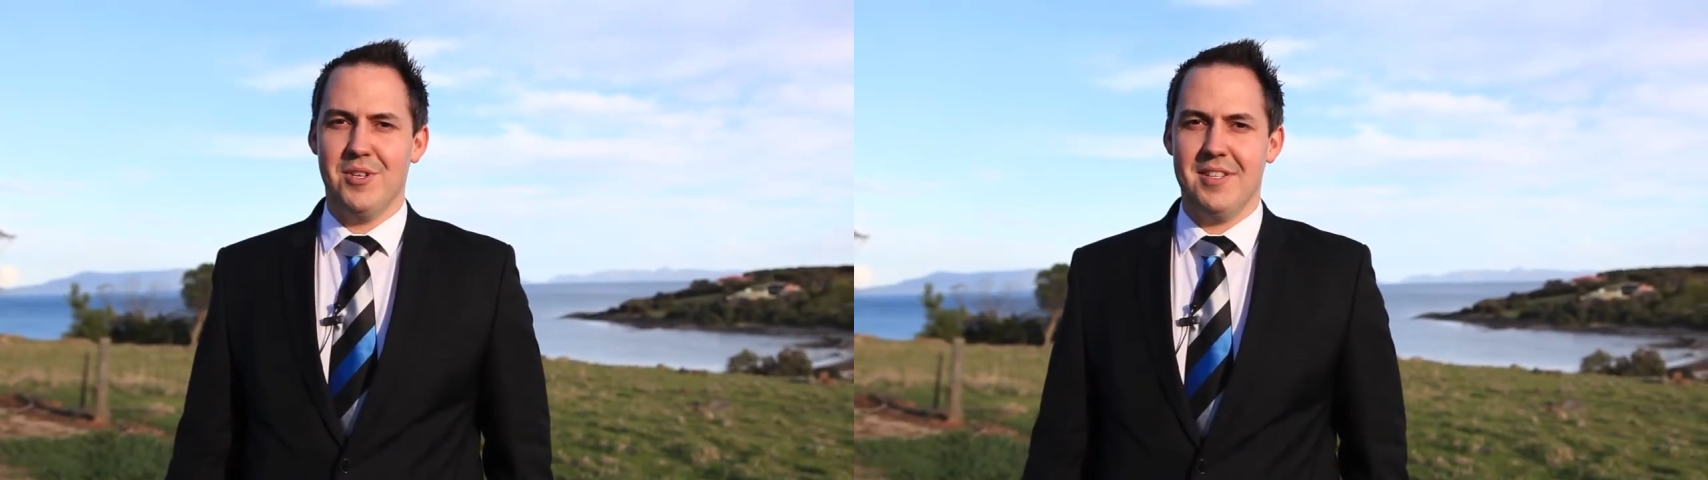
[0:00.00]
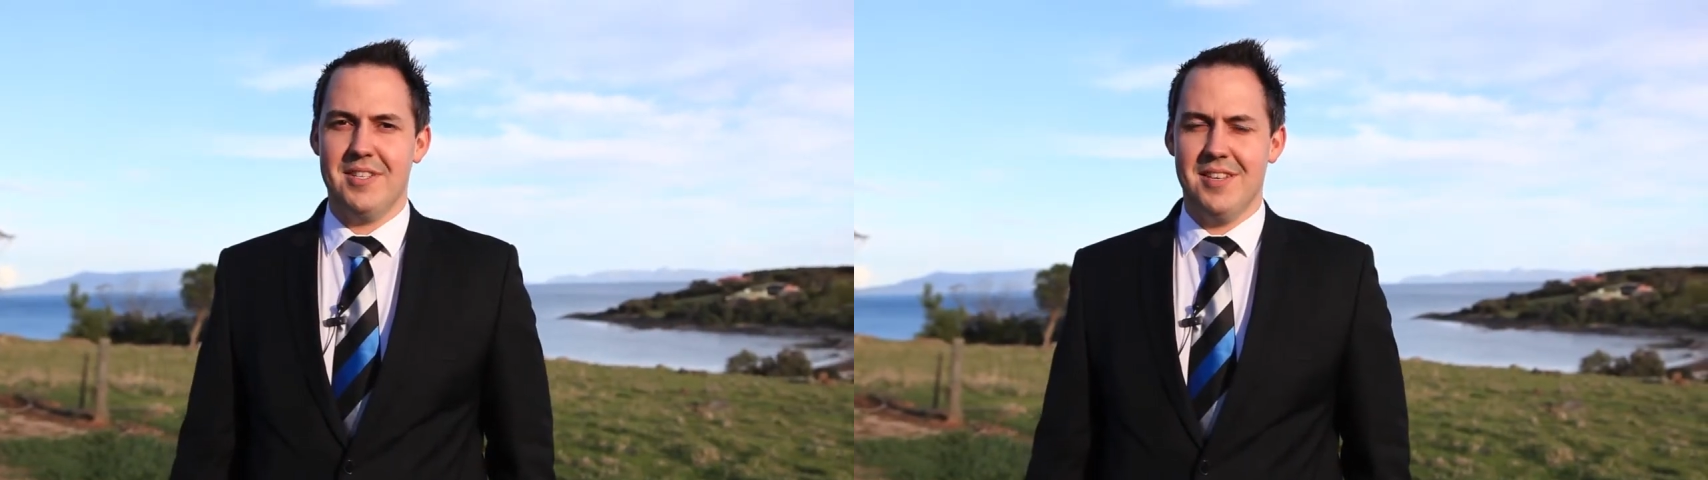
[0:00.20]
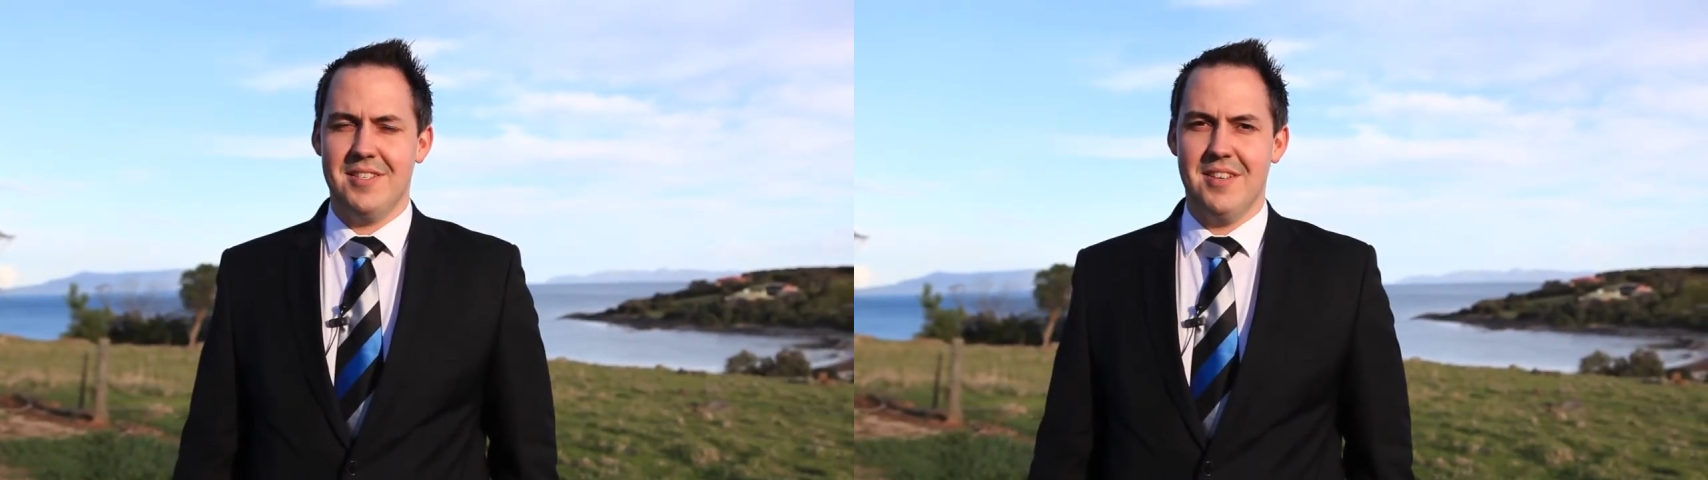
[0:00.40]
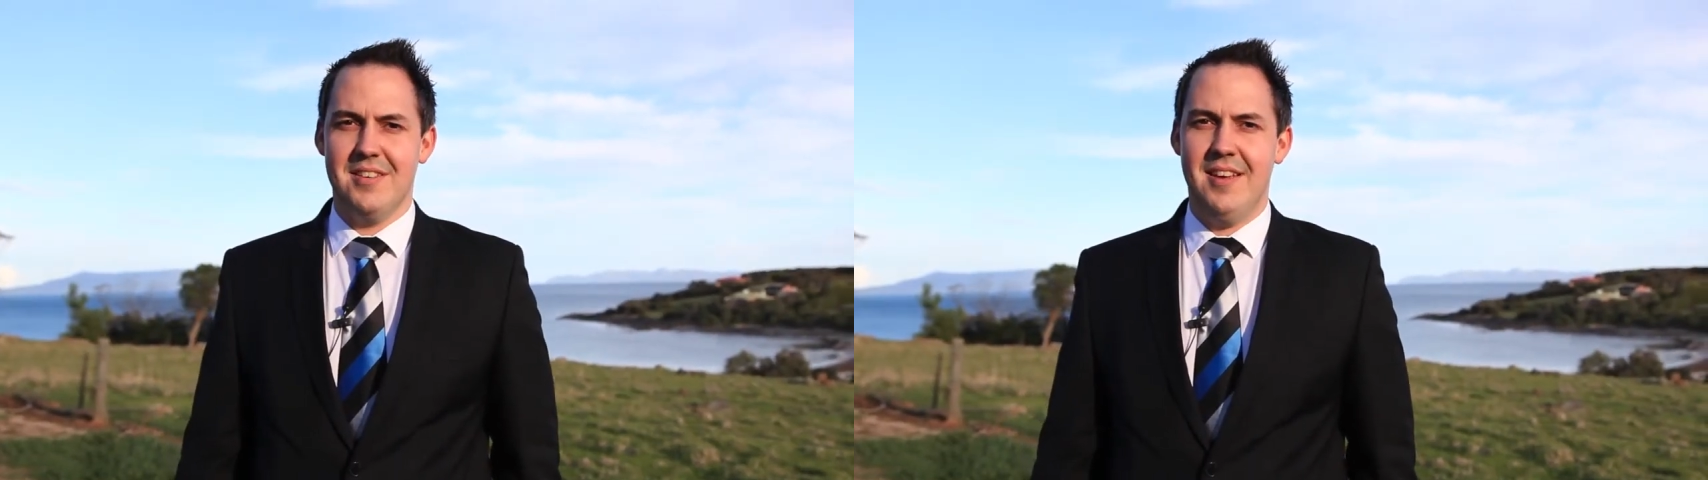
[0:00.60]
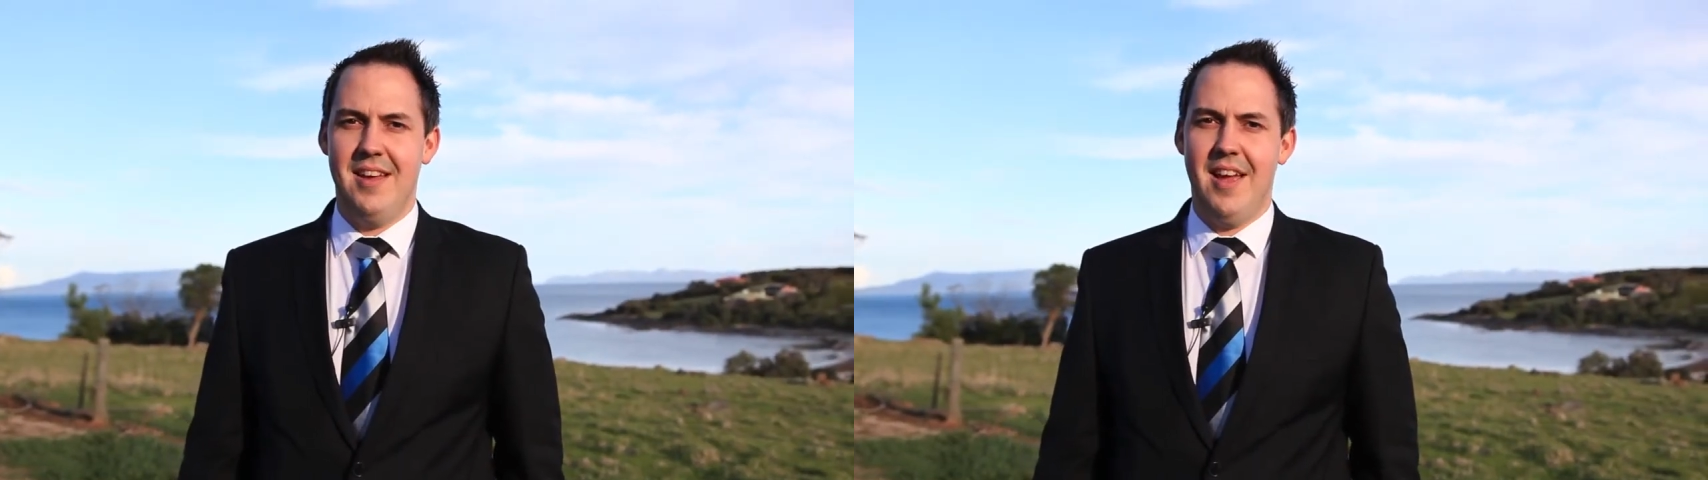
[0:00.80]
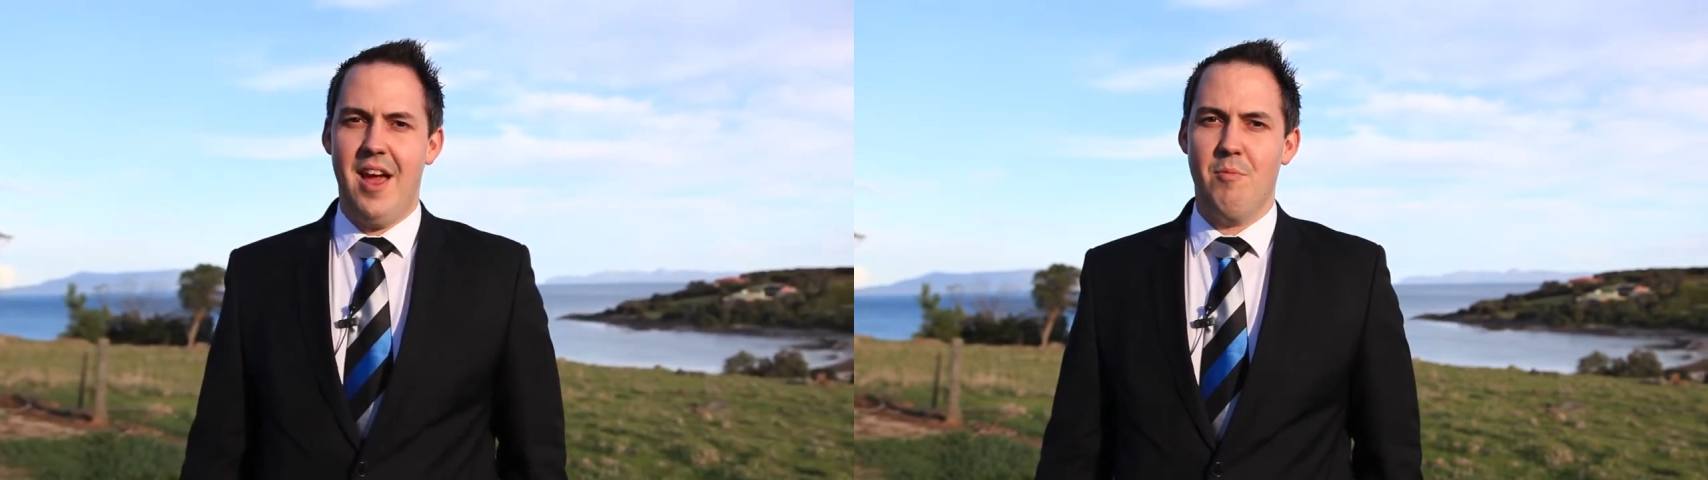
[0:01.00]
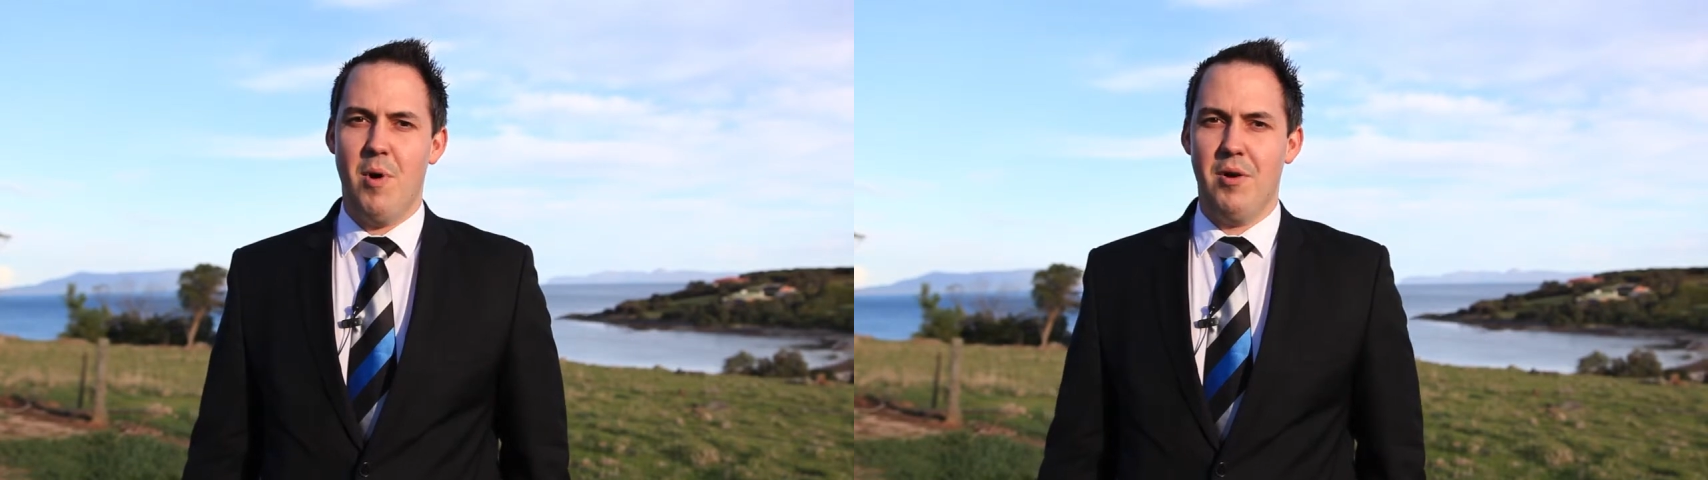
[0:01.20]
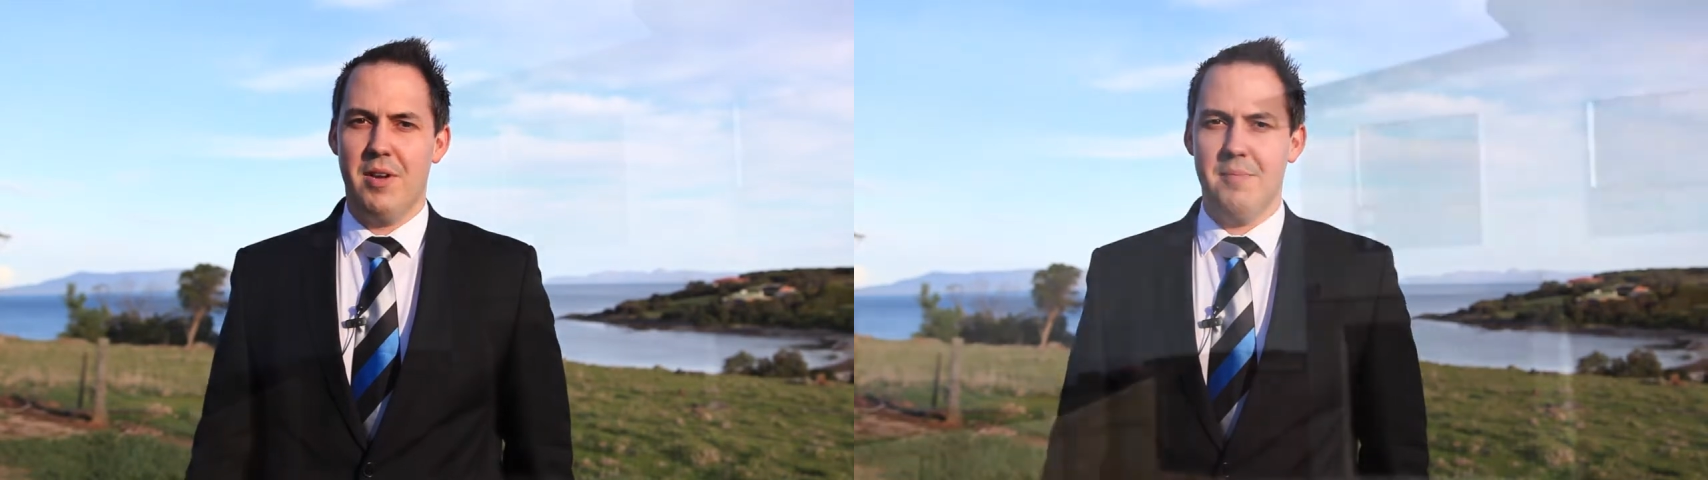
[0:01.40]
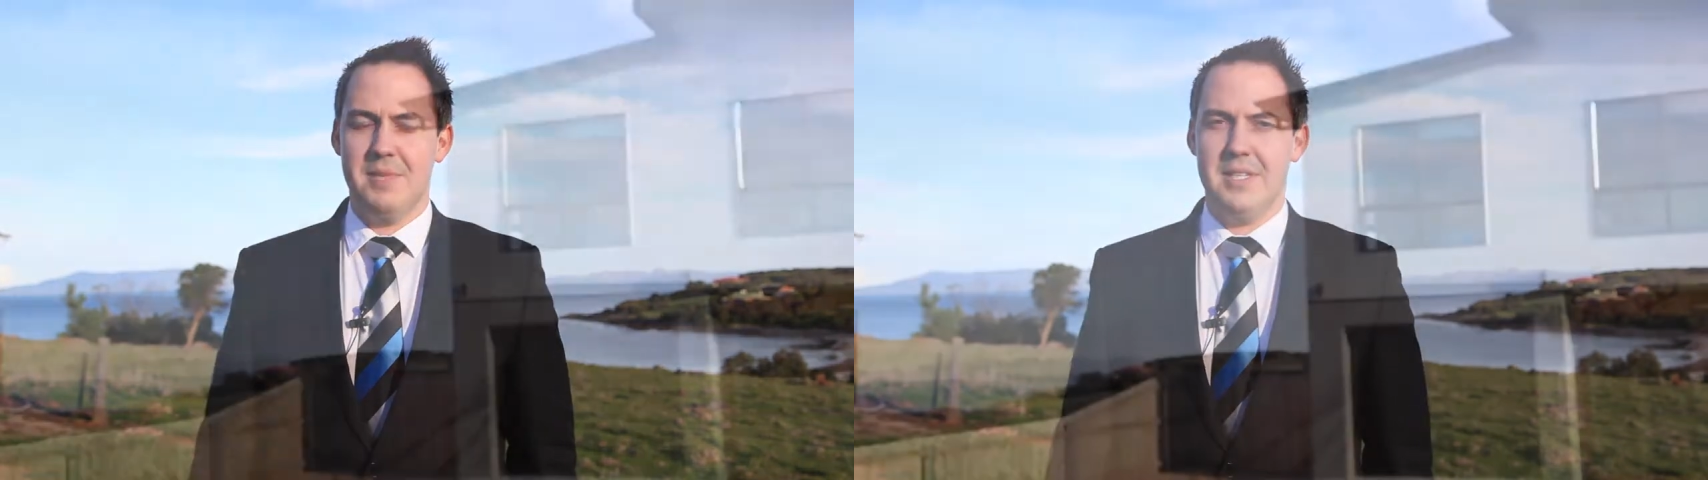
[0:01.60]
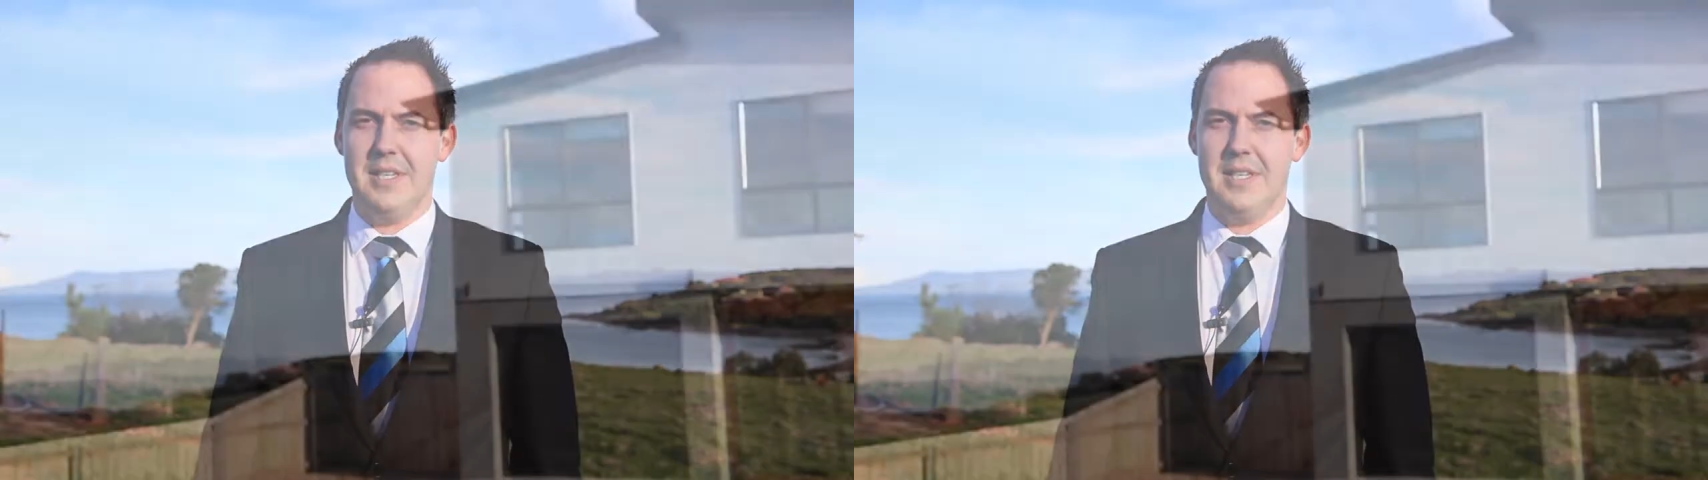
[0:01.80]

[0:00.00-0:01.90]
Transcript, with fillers: Launceston, and welcome to